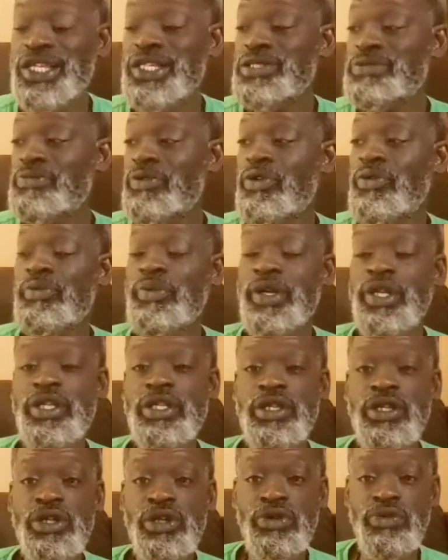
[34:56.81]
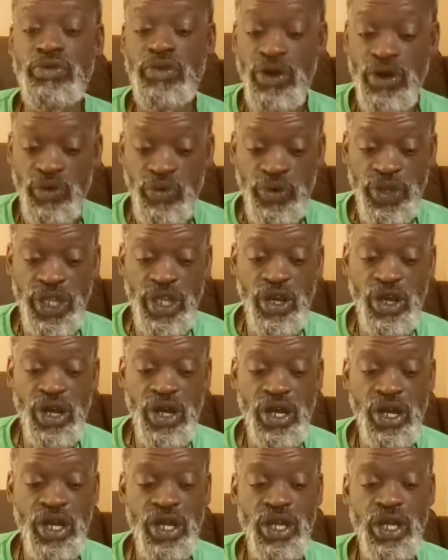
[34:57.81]
this moment where we
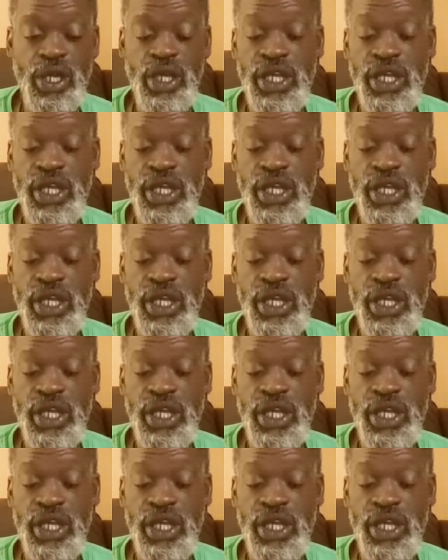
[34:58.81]
are,